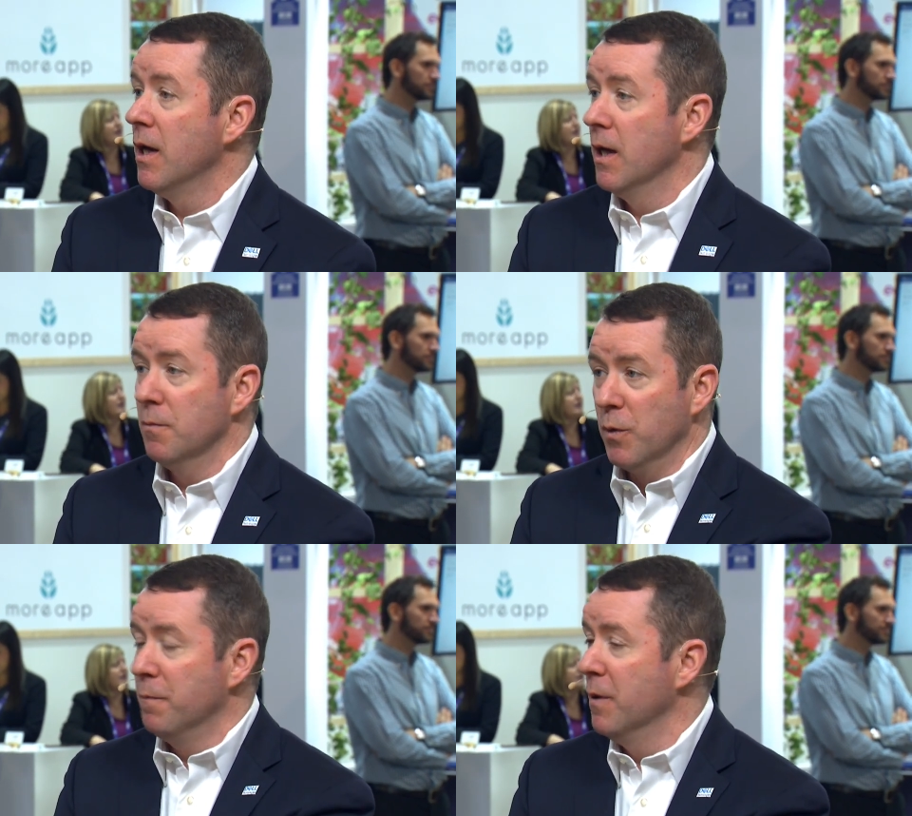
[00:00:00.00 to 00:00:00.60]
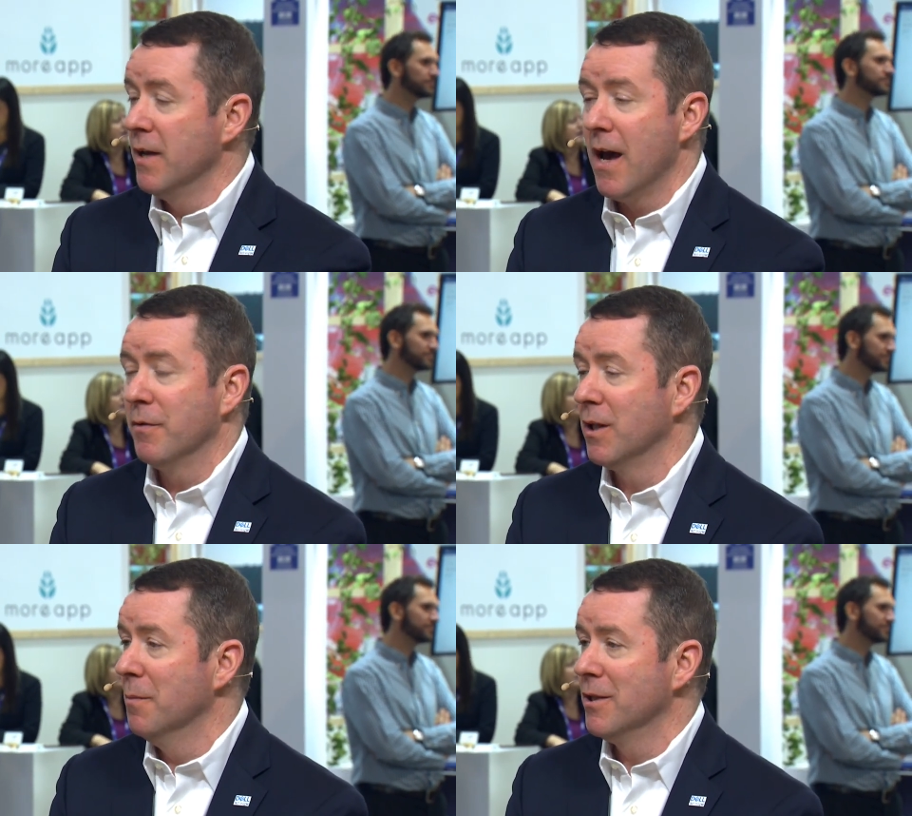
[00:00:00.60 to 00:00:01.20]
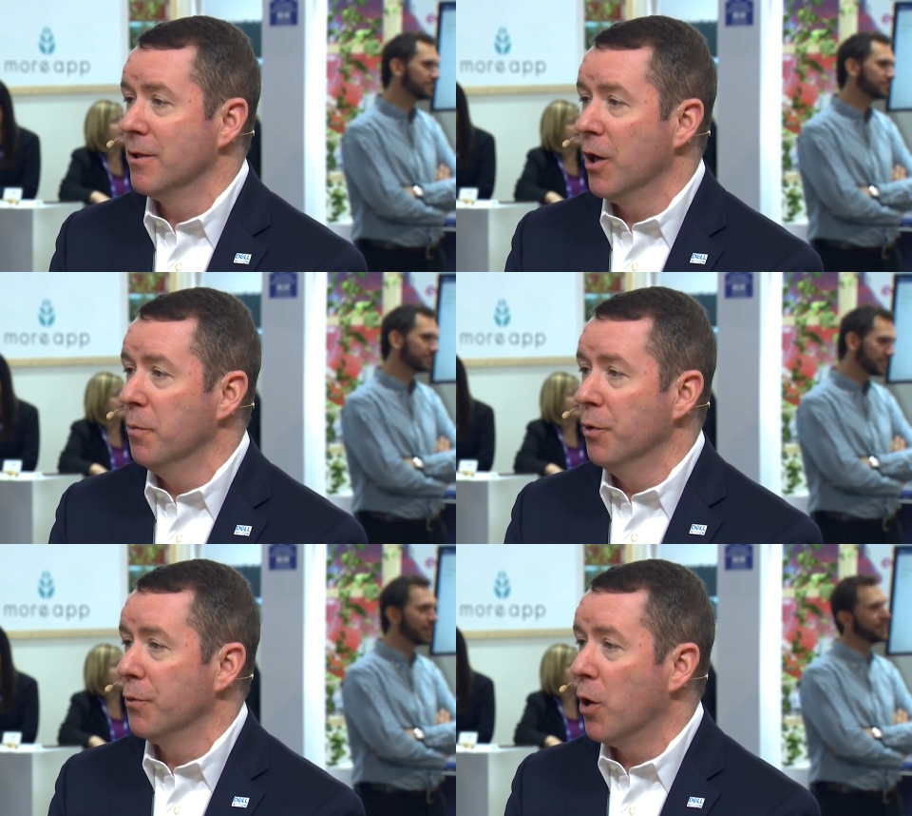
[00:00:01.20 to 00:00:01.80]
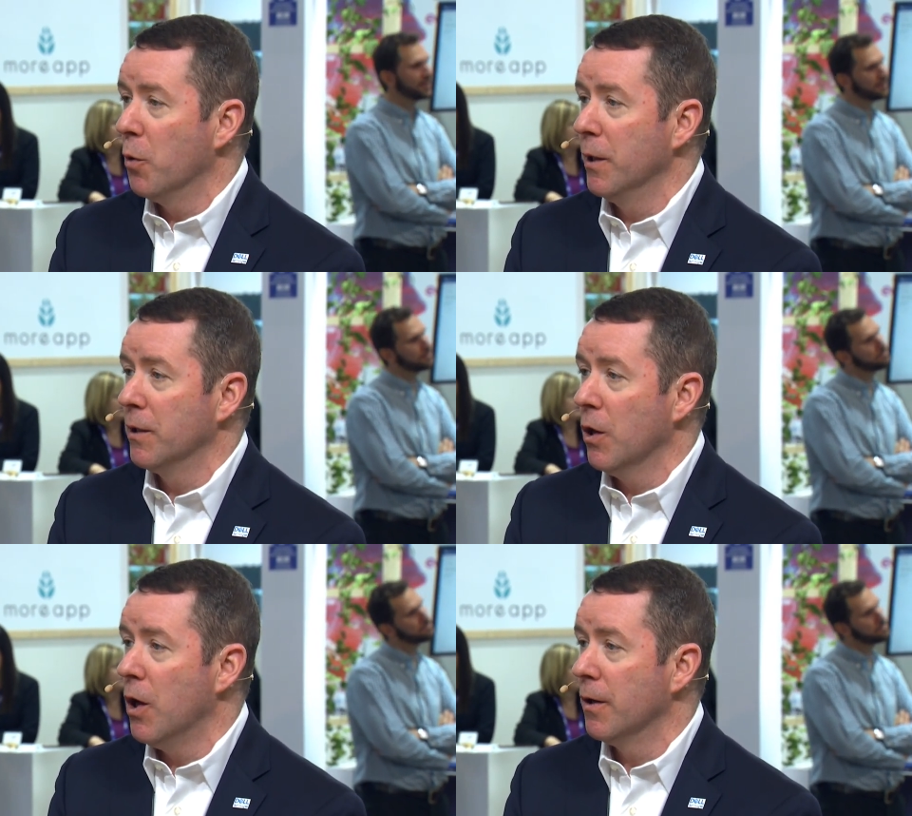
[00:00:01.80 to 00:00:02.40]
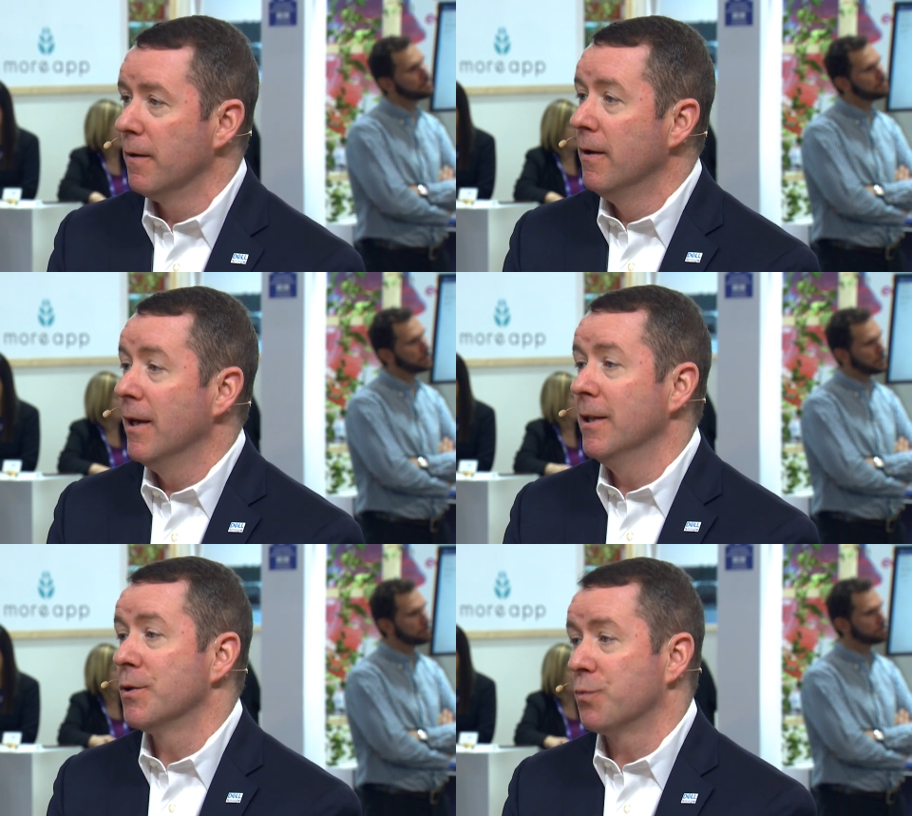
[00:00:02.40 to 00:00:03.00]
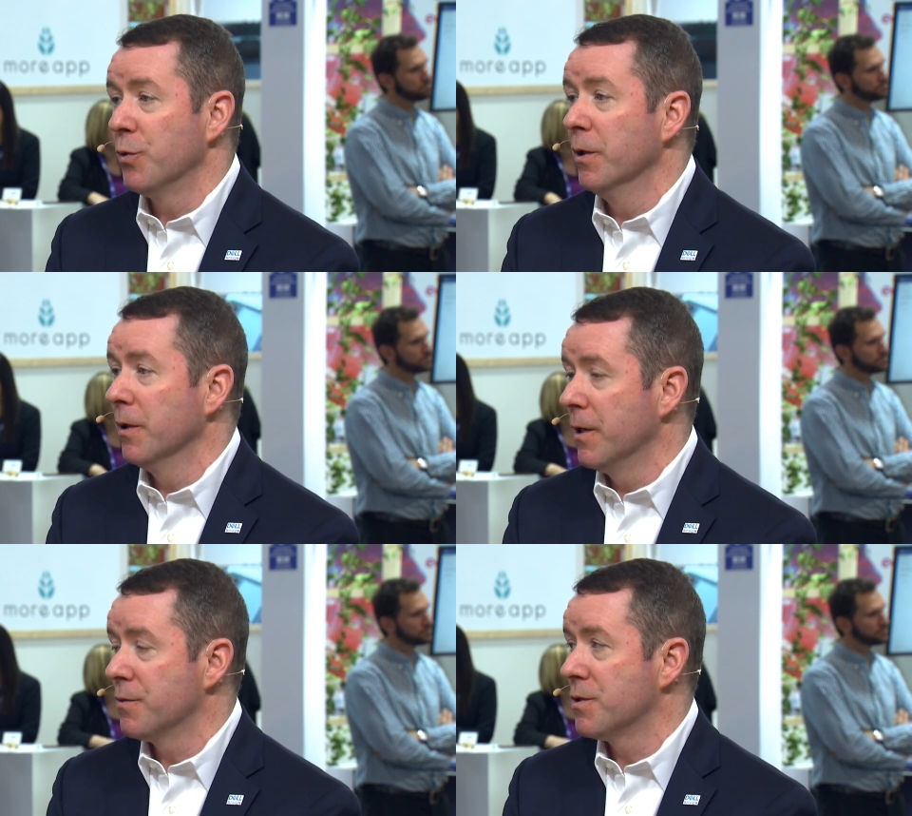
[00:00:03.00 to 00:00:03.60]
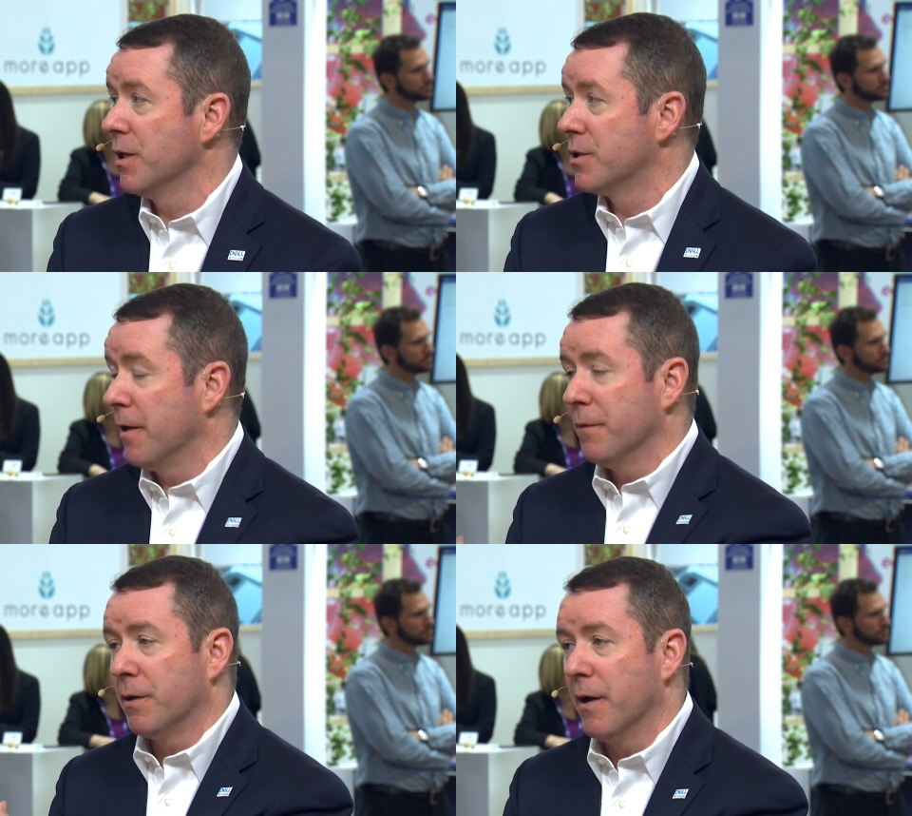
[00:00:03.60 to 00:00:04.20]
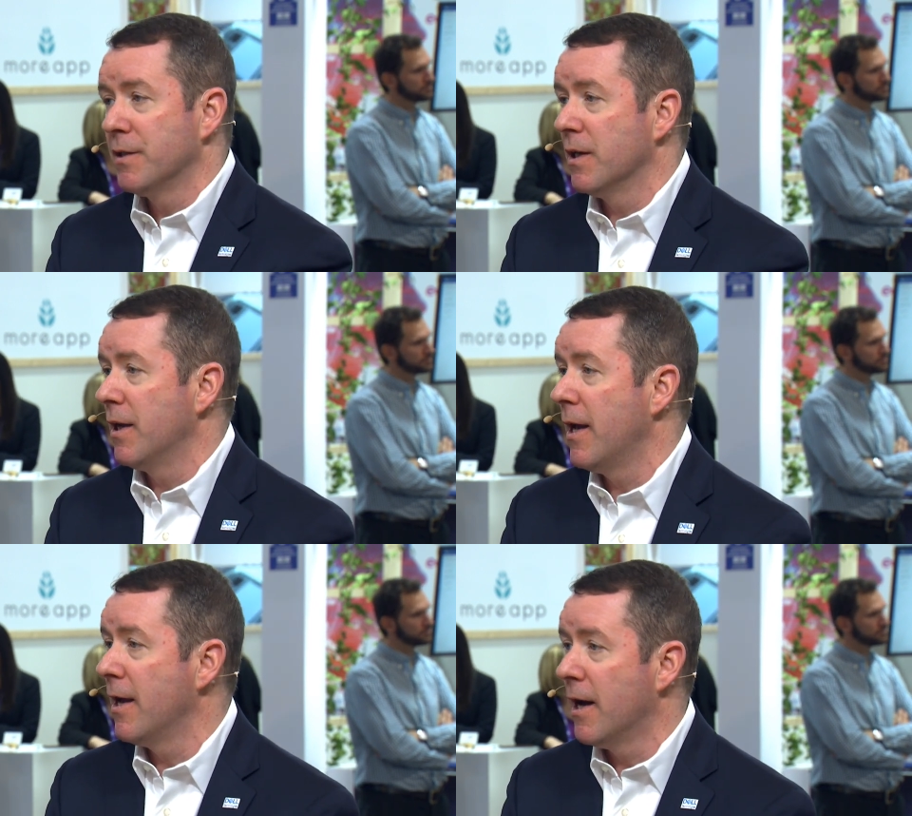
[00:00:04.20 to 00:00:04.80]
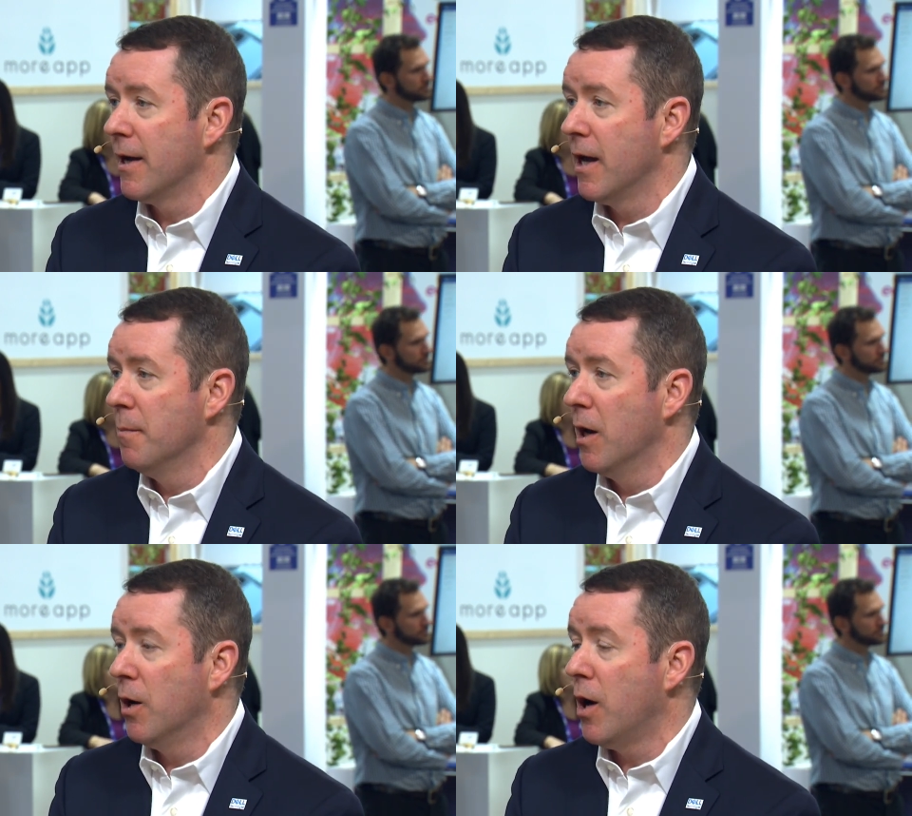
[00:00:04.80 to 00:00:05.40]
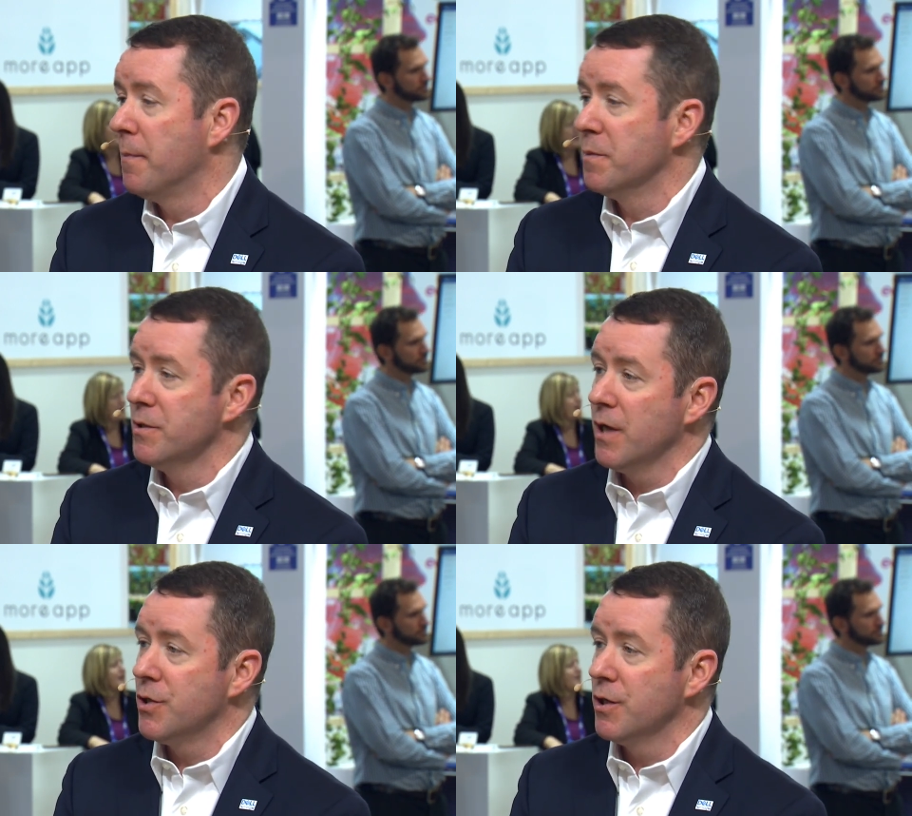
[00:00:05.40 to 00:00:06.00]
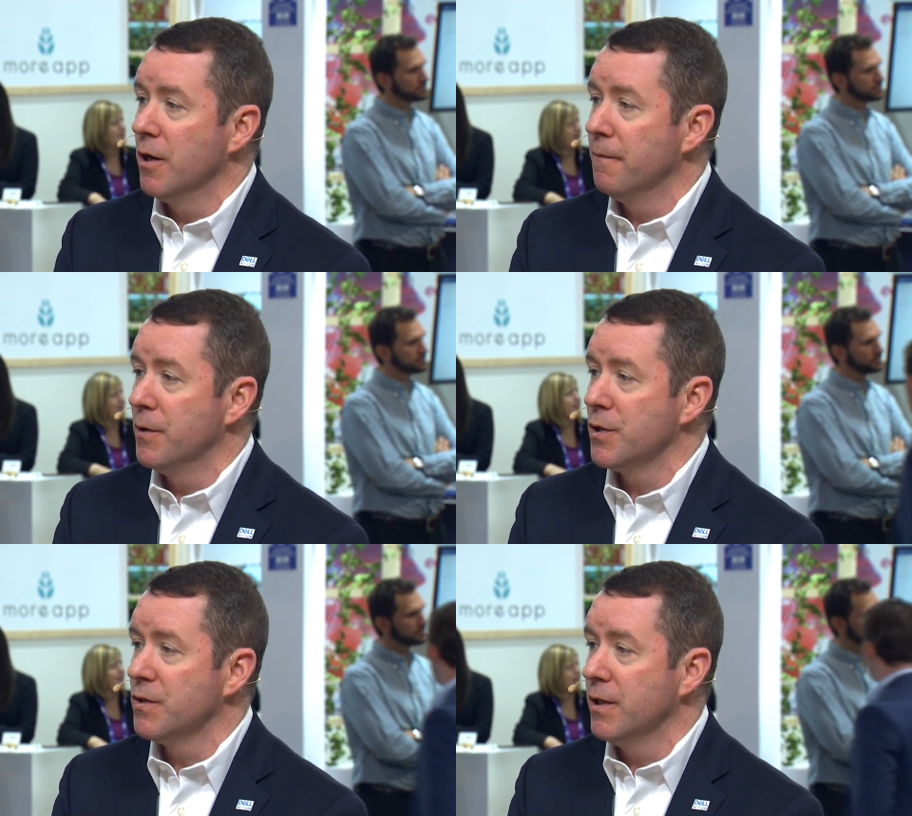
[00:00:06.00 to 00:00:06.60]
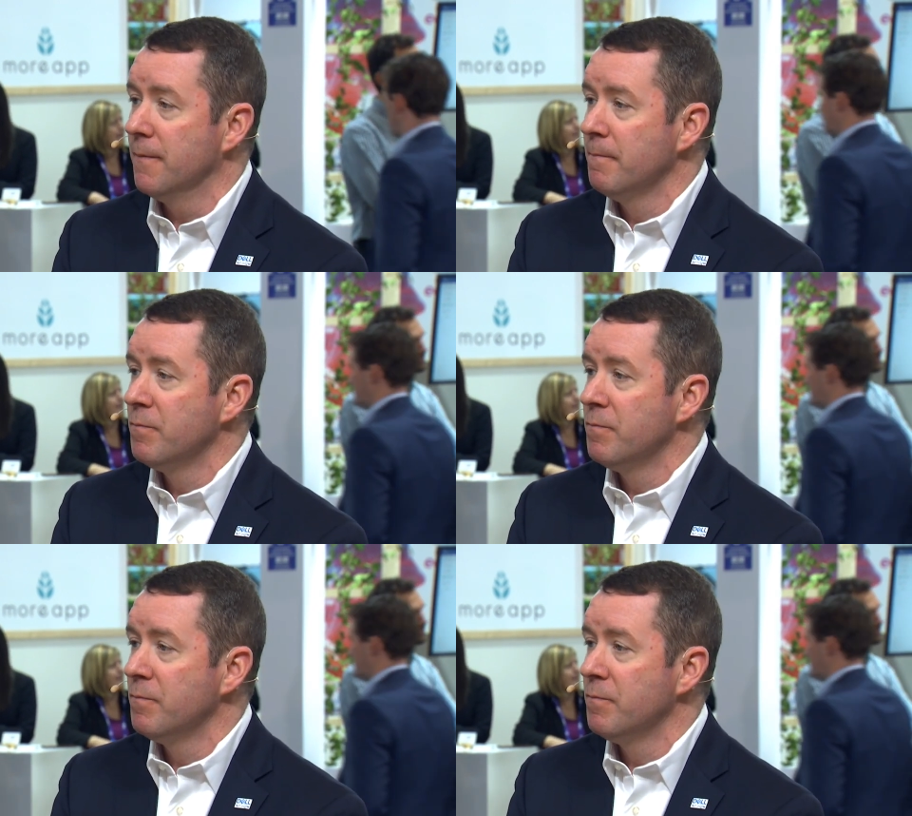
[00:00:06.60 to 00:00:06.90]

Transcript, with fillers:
Speaker 1: And we've been having them at the Dell booth all week long, and there's really interesting stuff, like Greg said, A I, M L, optimization, and efficiency,